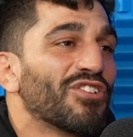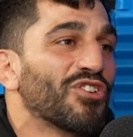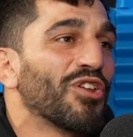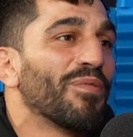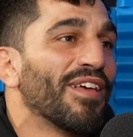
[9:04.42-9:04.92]

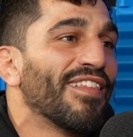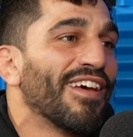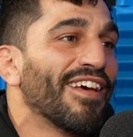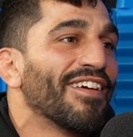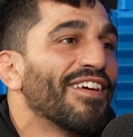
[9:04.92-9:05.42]
should have been
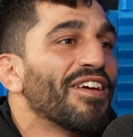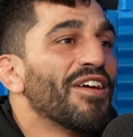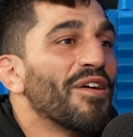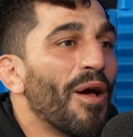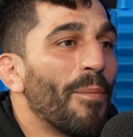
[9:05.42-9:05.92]
the
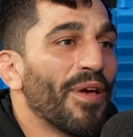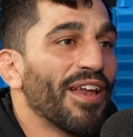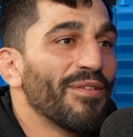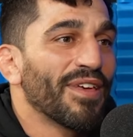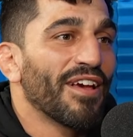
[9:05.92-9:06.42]

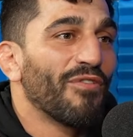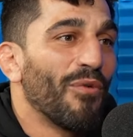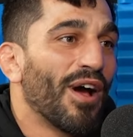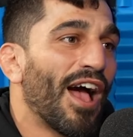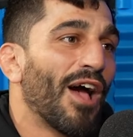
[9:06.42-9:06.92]
epitome of
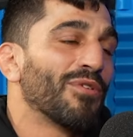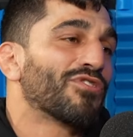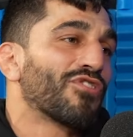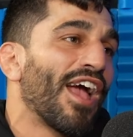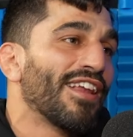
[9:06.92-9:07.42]
what I was
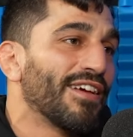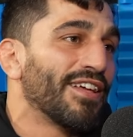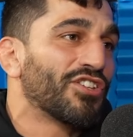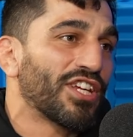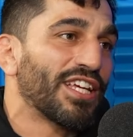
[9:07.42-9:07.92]
trying to
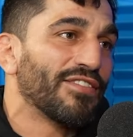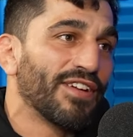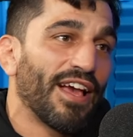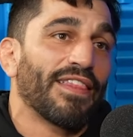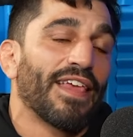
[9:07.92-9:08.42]
achieve and
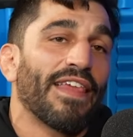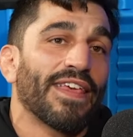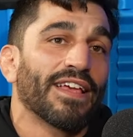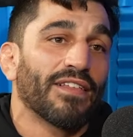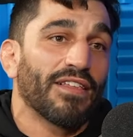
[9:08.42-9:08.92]
I I
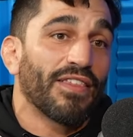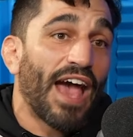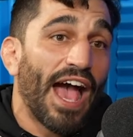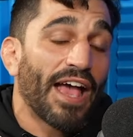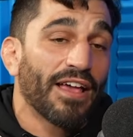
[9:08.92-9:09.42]
think
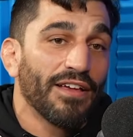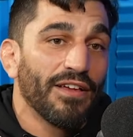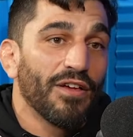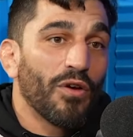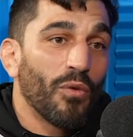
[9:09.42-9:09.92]
that
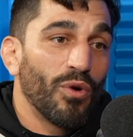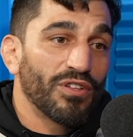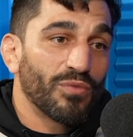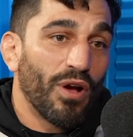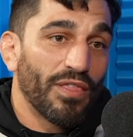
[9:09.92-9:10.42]

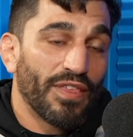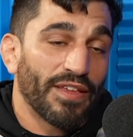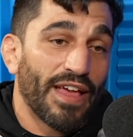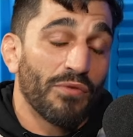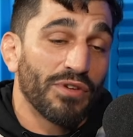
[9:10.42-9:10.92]
was one thing
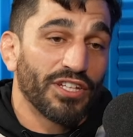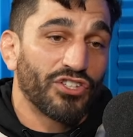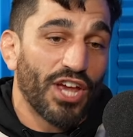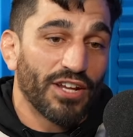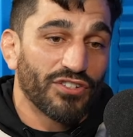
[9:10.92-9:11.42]
that really
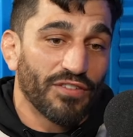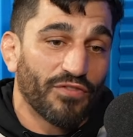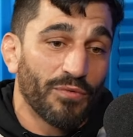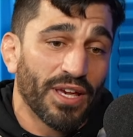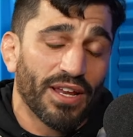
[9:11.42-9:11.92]
changed it
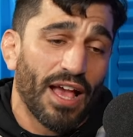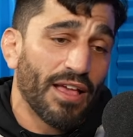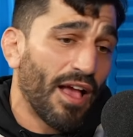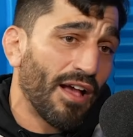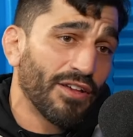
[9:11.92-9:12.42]
for me. And I,
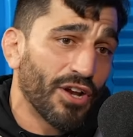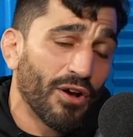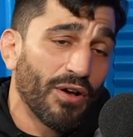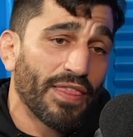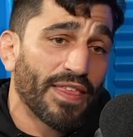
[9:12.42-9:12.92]
you know,
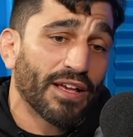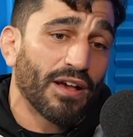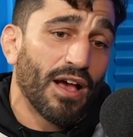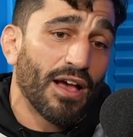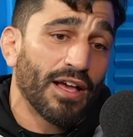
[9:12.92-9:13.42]
I think
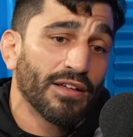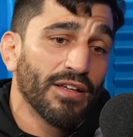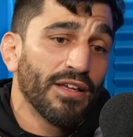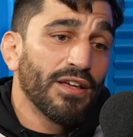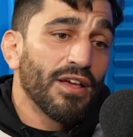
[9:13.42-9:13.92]
uh,
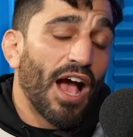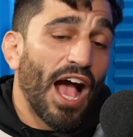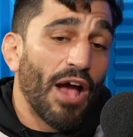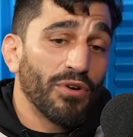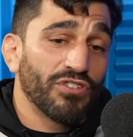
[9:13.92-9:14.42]

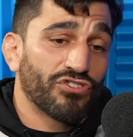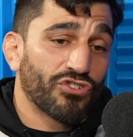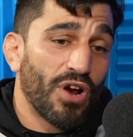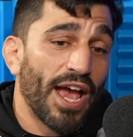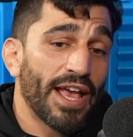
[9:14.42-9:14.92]
I was
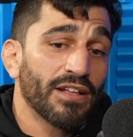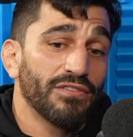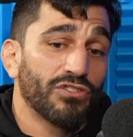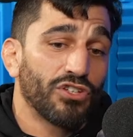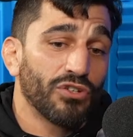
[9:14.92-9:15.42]
trying
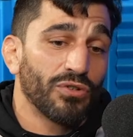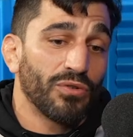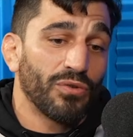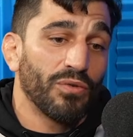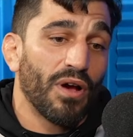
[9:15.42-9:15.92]

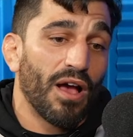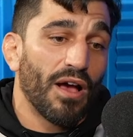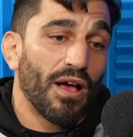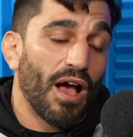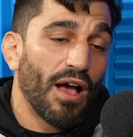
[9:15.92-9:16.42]
to
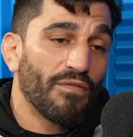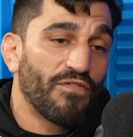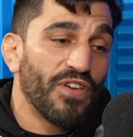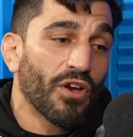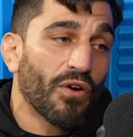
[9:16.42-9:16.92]

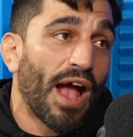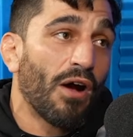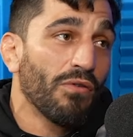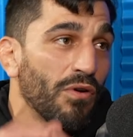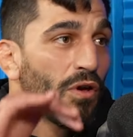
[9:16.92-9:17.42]
figure
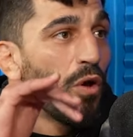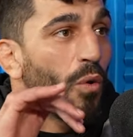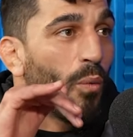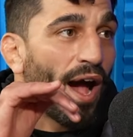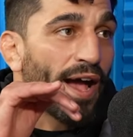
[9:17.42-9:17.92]
out
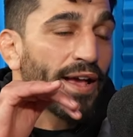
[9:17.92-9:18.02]
why